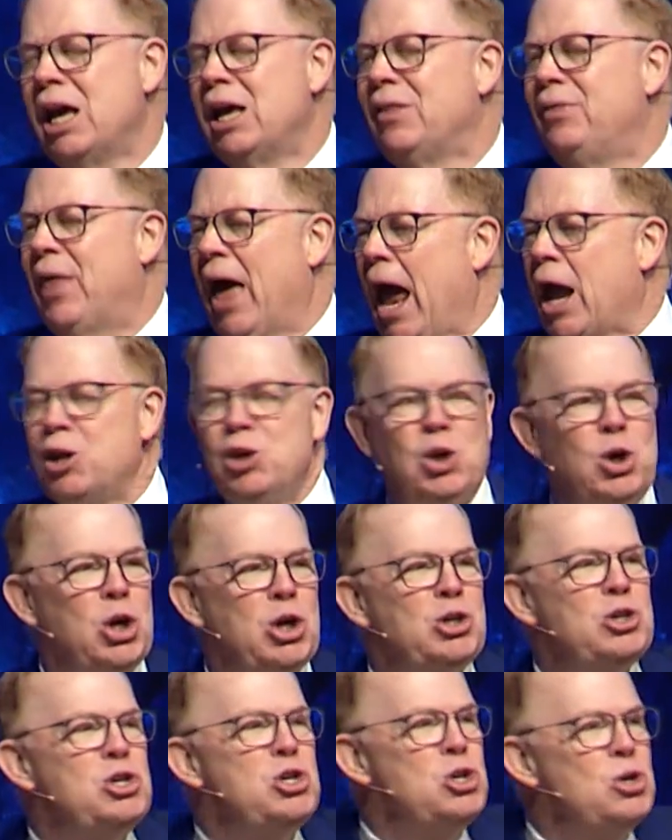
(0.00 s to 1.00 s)
That
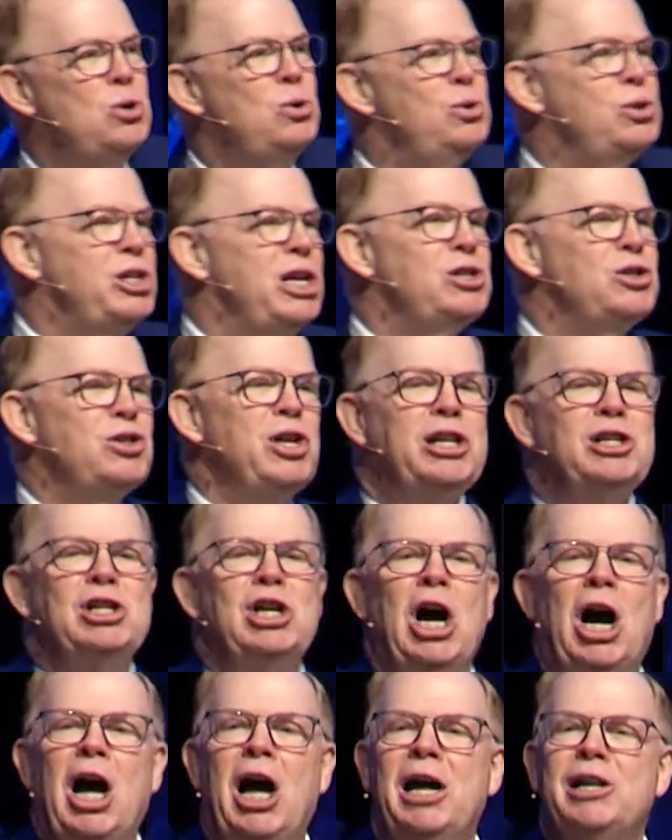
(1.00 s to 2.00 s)
good news is that
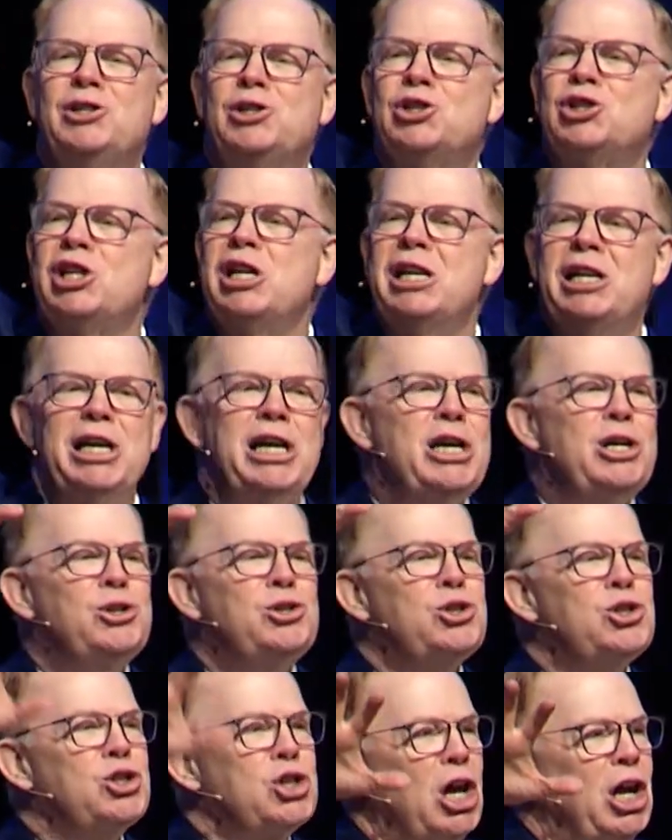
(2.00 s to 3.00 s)
God sent
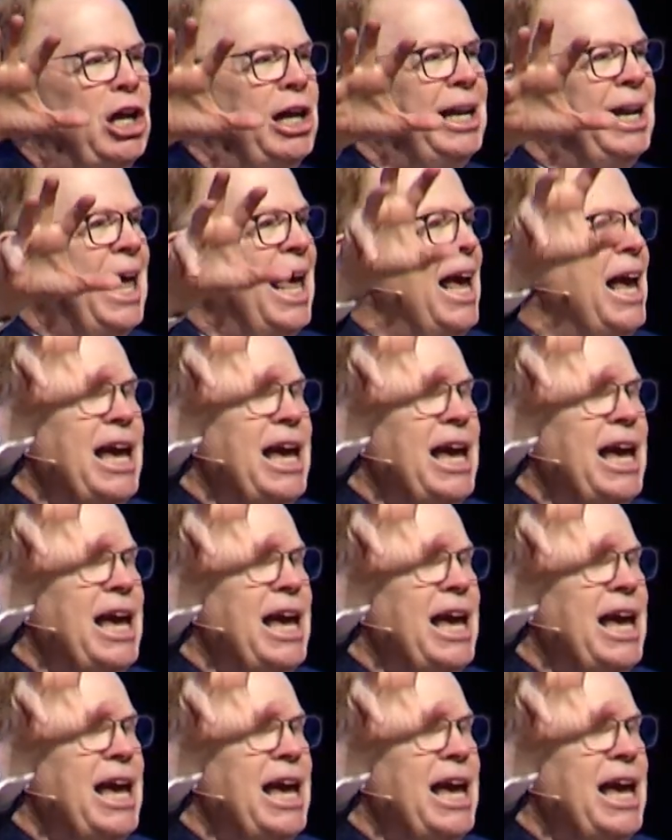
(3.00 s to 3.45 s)
his son.